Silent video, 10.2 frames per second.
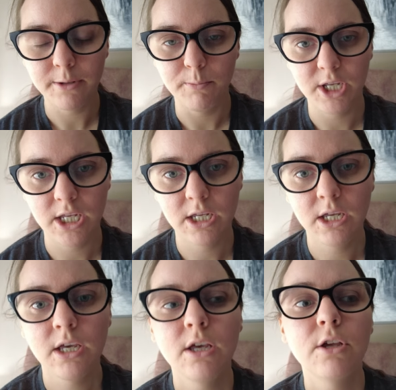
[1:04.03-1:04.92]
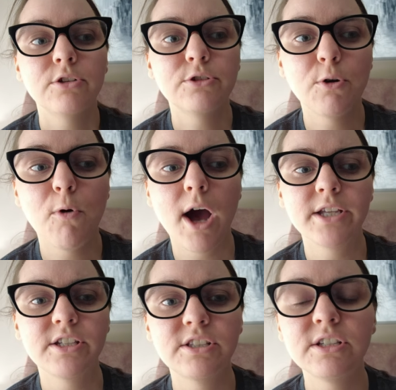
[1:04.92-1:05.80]
to me. So
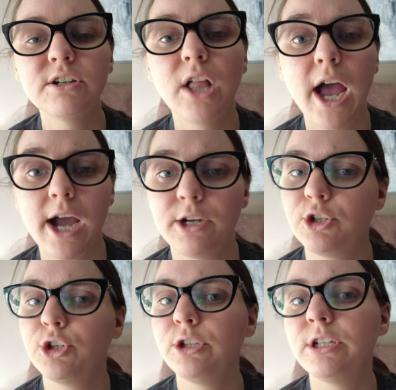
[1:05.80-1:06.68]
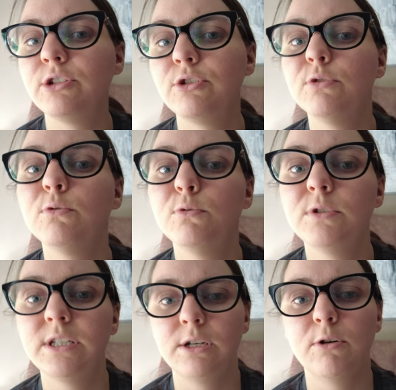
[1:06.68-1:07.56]
I still actually
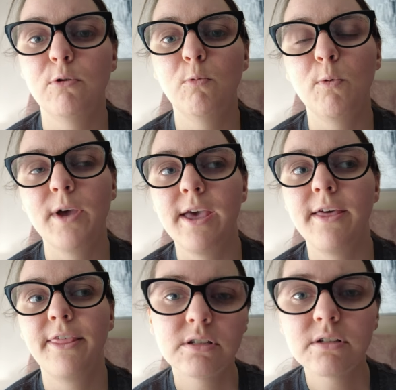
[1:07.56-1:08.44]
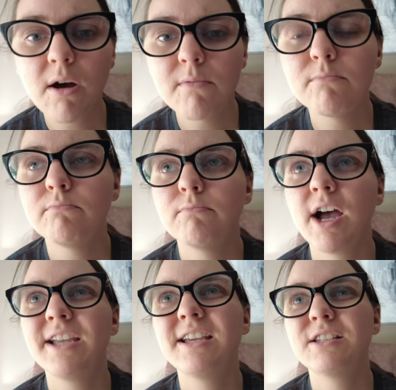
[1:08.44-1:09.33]
do deal with some,
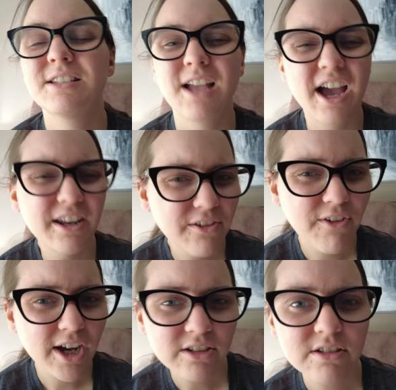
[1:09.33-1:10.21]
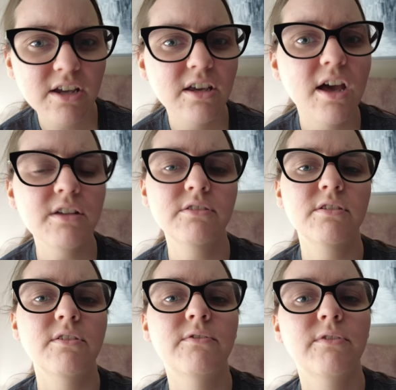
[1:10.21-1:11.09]
I guess, side effects, I guess,
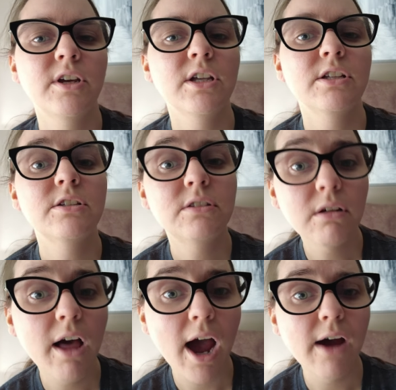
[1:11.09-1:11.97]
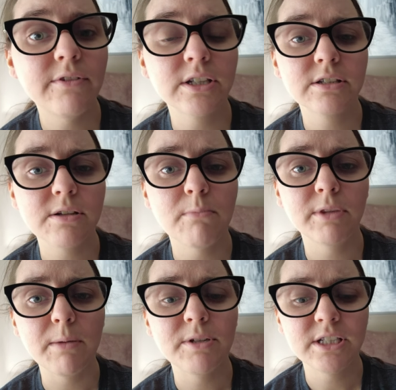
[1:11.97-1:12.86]
of still having
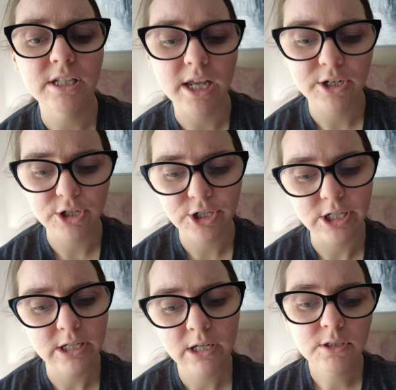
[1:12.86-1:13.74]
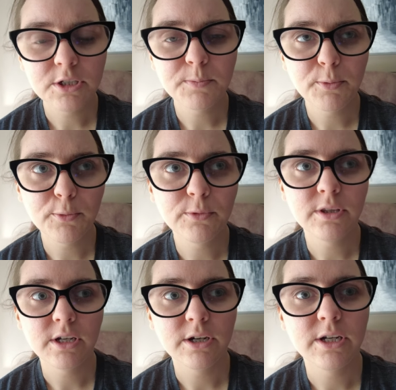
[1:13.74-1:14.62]
some limited energy. The
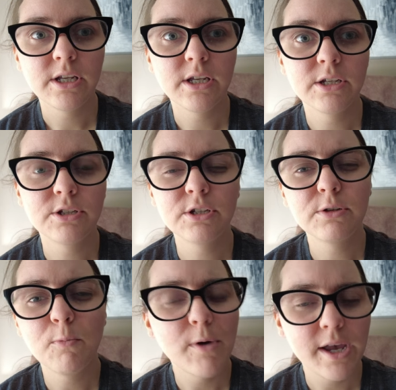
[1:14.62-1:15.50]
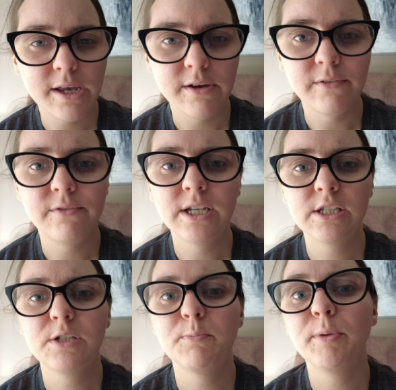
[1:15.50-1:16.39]
spoon theory is just a way of
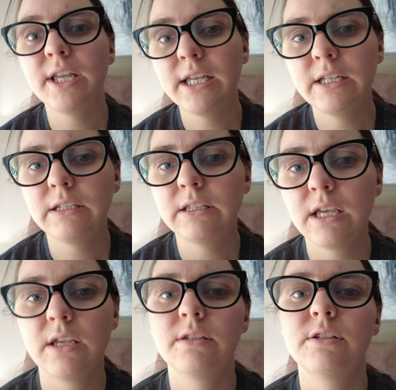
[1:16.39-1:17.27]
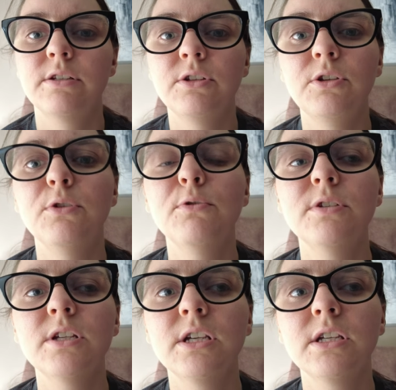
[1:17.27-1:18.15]
explaining this
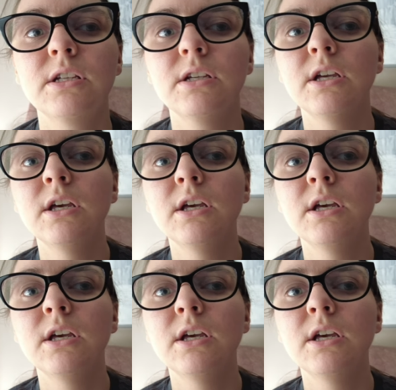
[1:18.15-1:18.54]
using